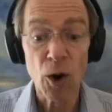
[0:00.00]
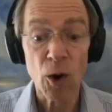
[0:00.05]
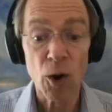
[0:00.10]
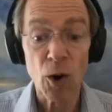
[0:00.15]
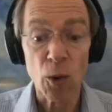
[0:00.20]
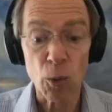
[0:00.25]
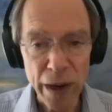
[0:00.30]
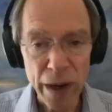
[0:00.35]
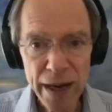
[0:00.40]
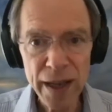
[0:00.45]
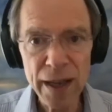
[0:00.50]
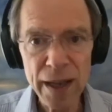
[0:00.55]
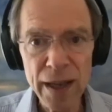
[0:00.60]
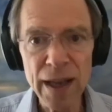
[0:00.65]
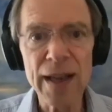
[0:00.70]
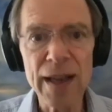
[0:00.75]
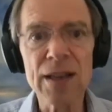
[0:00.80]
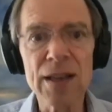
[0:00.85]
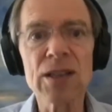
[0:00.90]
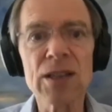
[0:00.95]

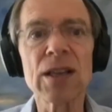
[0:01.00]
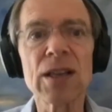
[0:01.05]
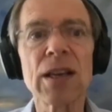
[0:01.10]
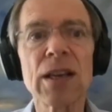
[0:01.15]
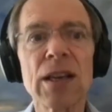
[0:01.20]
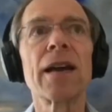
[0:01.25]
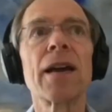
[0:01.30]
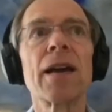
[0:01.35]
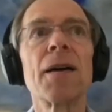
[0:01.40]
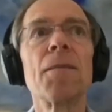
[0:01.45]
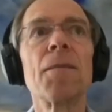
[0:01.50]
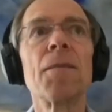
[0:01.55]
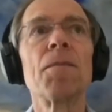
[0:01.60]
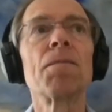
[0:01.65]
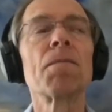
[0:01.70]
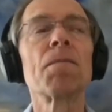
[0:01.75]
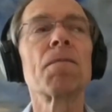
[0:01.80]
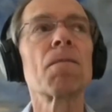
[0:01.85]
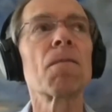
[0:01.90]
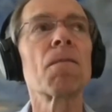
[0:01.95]
Reading is like
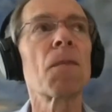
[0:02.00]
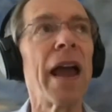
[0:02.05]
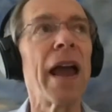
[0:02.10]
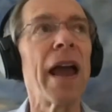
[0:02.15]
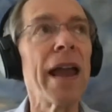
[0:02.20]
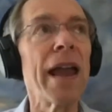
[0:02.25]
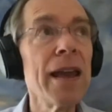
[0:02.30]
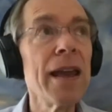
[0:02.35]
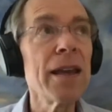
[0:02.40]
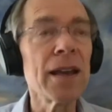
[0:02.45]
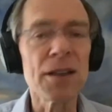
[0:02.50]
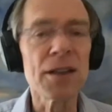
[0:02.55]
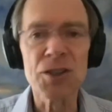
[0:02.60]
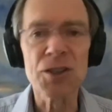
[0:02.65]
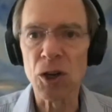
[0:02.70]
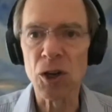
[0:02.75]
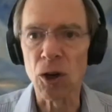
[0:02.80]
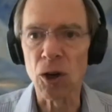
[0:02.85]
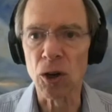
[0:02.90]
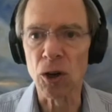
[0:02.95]
eating is
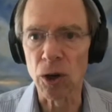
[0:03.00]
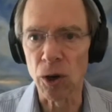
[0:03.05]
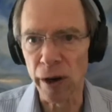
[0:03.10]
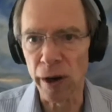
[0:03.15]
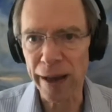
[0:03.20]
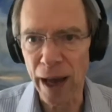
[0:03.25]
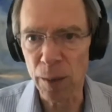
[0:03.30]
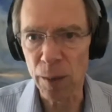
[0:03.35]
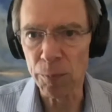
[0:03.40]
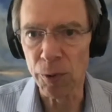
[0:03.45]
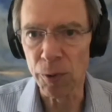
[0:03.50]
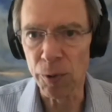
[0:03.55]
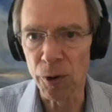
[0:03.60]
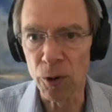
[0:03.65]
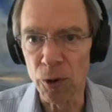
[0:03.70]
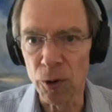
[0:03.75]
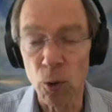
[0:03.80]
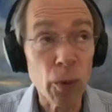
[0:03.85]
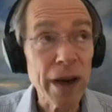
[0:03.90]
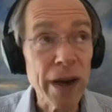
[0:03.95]
to caloric output.
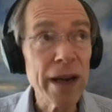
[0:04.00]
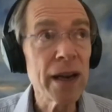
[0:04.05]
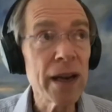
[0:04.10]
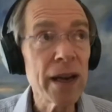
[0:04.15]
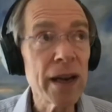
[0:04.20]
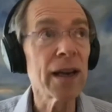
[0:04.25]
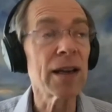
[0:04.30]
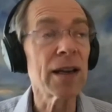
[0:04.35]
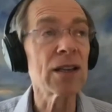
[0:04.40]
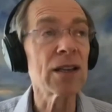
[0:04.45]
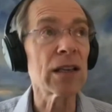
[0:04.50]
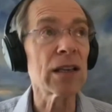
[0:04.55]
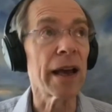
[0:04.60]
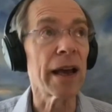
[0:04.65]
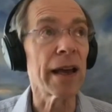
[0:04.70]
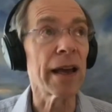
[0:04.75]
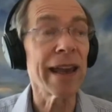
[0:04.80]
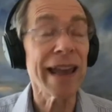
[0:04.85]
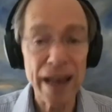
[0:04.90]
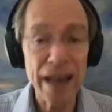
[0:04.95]
Reading is
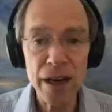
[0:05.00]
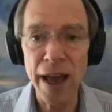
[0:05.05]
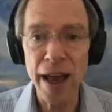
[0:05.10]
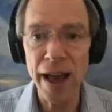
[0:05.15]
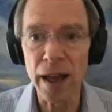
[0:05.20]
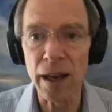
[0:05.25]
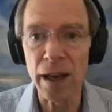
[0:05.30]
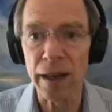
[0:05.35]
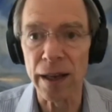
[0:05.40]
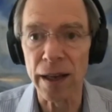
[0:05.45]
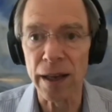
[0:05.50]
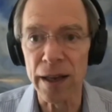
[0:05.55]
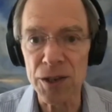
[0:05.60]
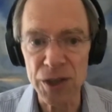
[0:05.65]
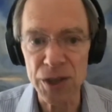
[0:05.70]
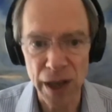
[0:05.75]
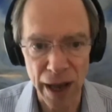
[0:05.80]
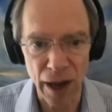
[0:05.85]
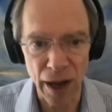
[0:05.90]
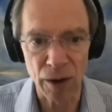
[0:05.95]
like inhaling
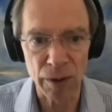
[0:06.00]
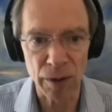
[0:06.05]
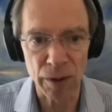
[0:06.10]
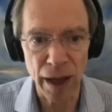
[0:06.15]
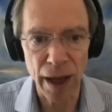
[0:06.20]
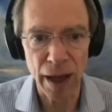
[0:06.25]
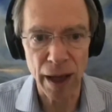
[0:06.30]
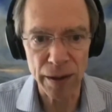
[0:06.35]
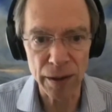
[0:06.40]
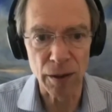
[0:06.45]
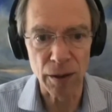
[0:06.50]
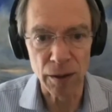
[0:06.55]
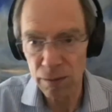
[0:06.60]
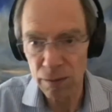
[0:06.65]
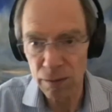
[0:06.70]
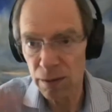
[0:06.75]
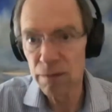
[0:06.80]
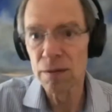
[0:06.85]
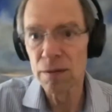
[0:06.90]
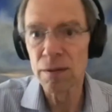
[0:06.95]
is to out, you know,
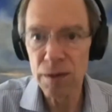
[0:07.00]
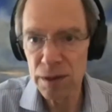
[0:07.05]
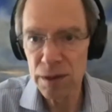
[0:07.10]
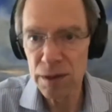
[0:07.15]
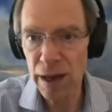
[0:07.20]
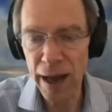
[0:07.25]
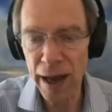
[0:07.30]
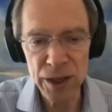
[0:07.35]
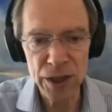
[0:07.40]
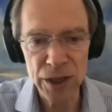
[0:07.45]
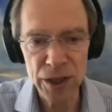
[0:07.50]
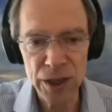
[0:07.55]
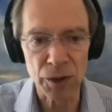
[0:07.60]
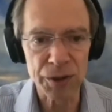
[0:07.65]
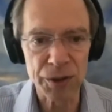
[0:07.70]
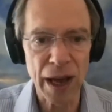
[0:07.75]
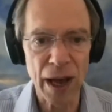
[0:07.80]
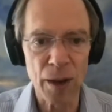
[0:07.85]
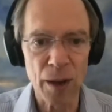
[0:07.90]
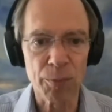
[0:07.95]
to exhale,
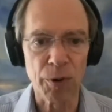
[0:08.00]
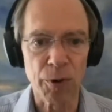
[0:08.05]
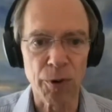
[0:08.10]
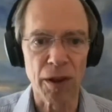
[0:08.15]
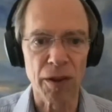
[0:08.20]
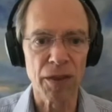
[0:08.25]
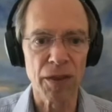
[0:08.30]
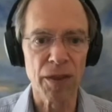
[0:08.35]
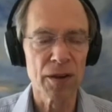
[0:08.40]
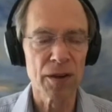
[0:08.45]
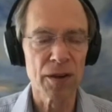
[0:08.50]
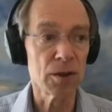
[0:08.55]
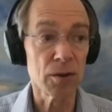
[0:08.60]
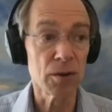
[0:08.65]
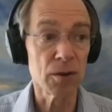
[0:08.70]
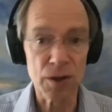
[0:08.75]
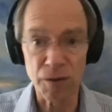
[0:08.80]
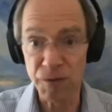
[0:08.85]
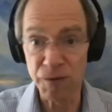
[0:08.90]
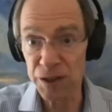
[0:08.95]
to out breath, to,
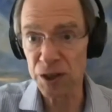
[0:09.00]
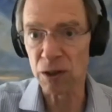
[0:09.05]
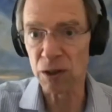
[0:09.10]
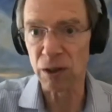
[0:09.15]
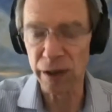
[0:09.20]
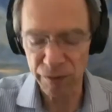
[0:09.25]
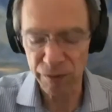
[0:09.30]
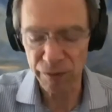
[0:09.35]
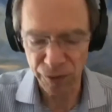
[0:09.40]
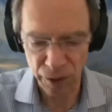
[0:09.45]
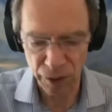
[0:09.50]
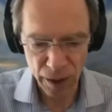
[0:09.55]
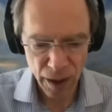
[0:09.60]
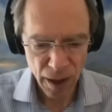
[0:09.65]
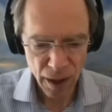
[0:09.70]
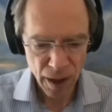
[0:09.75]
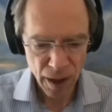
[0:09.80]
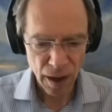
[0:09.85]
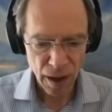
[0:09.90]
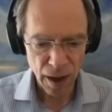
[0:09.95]
to physical effort.
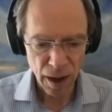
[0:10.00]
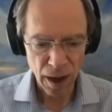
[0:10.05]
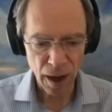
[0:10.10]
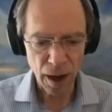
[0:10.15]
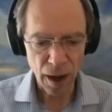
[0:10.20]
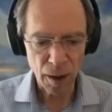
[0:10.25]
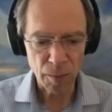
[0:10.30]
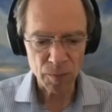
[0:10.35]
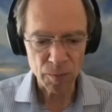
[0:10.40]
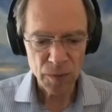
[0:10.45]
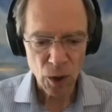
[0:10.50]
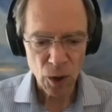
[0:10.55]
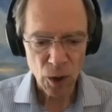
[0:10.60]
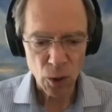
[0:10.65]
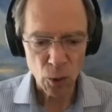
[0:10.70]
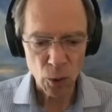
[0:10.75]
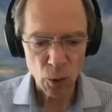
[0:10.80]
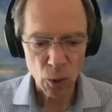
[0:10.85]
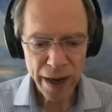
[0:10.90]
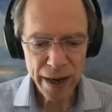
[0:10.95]
Um,
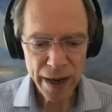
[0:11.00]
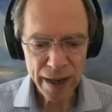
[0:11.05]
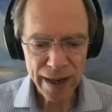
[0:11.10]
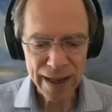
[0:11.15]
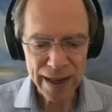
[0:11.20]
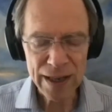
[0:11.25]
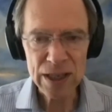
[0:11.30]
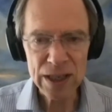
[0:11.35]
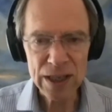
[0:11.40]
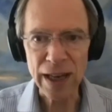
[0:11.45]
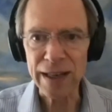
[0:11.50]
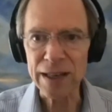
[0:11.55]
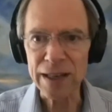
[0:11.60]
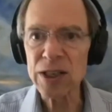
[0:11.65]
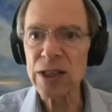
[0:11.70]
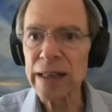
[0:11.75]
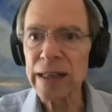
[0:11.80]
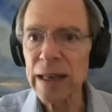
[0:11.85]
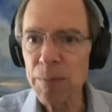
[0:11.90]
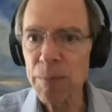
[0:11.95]
reading is like
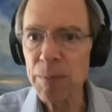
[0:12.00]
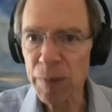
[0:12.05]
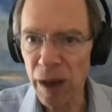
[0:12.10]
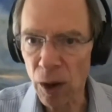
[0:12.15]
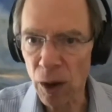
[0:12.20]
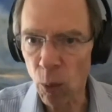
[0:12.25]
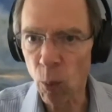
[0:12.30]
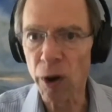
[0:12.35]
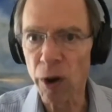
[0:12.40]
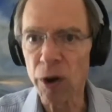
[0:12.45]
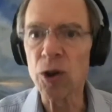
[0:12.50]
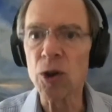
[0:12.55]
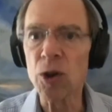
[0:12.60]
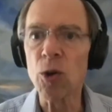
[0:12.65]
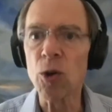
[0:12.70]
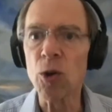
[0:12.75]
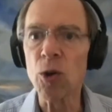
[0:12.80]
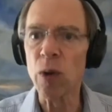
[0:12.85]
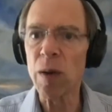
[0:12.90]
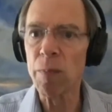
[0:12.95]
sleeping, where
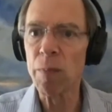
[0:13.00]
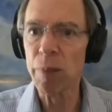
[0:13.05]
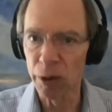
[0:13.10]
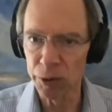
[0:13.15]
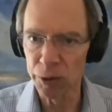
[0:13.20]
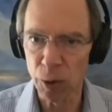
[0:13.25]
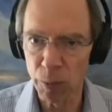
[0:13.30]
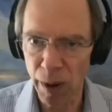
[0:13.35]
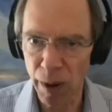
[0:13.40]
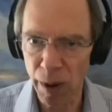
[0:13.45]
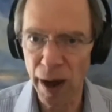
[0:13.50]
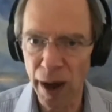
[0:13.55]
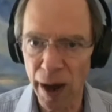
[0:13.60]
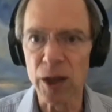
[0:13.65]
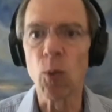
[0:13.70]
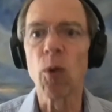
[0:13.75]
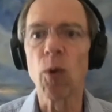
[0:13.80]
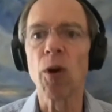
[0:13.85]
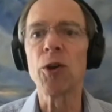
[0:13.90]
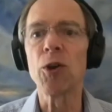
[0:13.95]
you rebuild your
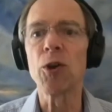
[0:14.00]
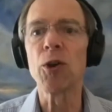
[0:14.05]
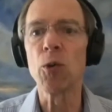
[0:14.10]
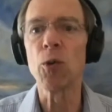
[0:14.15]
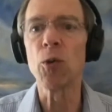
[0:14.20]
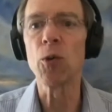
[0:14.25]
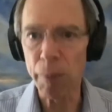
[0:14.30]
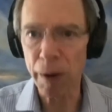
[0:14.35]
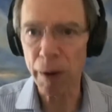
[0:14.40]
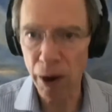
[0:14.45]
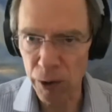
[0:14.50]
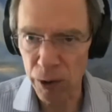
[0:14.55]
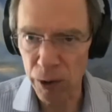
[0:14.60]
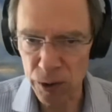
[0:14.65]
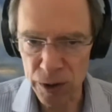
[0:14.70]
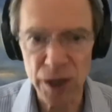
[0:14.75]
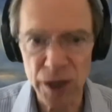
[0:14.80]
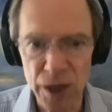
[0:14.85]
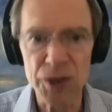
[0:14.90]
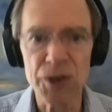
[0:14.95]
body, where you repair
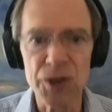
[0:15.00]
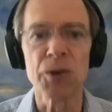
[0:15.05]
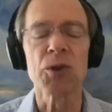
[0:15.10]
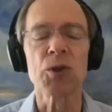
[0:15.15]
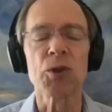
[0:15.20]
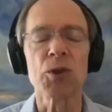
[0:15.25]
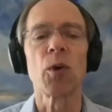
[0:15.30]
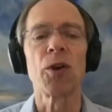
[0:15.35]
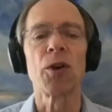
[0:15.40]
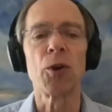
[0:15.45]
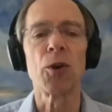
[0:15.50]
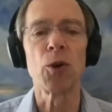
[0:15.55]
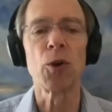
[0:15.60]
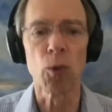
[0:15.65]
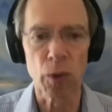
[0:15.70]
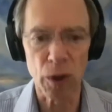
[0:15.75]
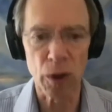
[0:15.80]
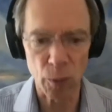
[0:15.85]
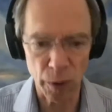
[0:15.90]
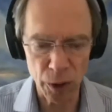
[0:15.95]
your tissues, where
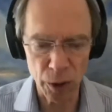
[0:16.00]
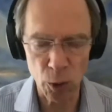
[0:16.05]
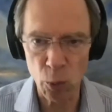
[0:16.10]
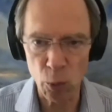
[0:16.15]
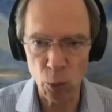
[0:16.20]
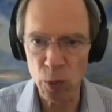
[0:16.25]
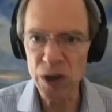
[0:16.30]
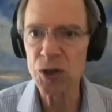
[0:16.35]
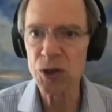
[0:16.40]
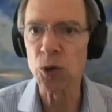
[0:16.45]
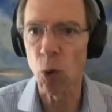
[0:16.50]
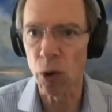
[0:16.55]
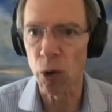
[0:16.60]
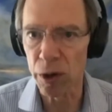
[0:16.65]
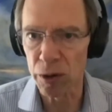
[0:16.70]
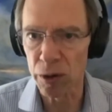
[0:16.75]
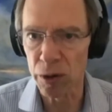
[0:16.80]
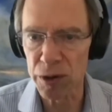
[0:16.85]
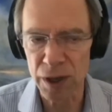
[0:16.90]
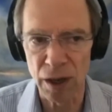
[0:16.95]
you where you
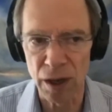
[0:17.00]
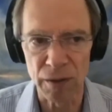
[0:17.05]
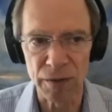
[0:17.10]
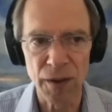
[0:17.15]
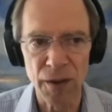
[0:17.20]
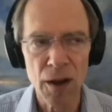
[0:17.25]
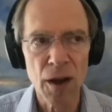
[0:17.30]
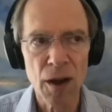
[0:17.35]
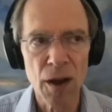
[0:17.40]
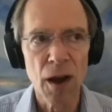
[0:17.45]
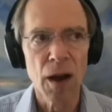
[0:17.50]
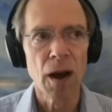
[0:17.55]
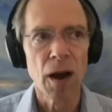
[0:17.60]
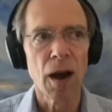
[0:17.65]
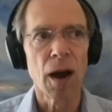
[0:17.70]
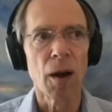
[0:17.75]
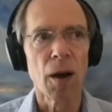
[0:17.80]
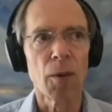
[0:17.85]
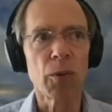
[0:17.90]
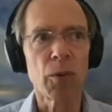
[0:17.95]
restore yourself.
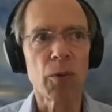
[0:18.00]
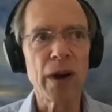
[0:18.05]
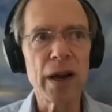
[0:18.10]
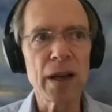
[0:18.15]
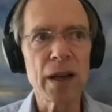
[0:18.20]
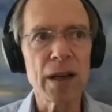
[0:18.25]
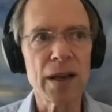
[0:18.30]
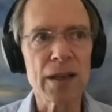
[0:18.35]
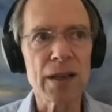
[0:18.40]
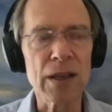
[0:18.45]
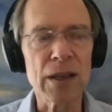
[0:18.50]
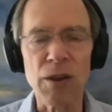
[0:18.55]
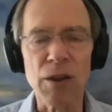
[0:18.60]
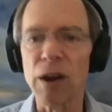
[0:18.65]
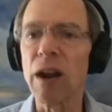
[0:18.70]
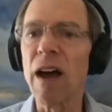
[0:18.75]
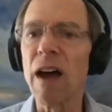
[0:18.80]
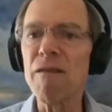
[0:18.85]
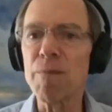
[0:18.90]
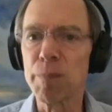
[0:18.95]
Uh, reading is the
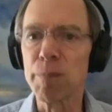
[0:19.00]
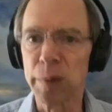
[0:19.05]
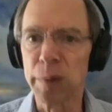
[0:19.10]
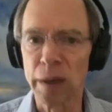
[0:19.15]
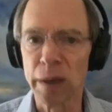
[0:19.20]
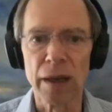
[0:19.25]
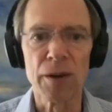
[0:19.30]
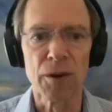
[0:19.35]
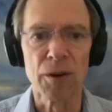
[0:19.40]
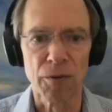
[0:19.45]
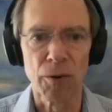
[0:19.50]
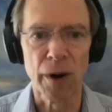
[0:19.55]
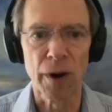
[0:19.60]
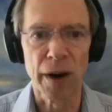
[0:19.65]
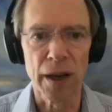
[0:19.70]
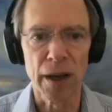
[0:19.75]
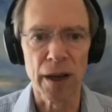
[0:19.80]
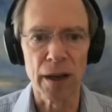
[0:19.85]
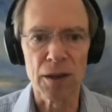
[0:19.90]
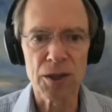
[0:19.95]
lifeblood of
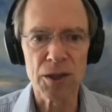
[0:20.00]
writing.